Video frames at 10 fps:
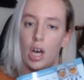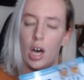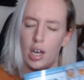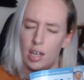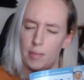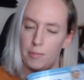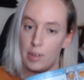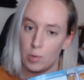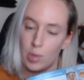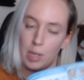
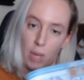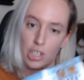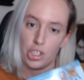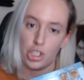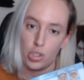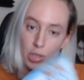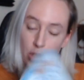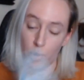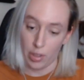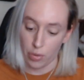February-March
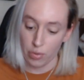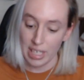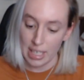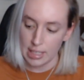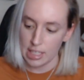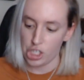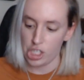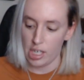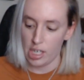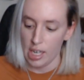2023
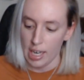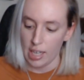edition,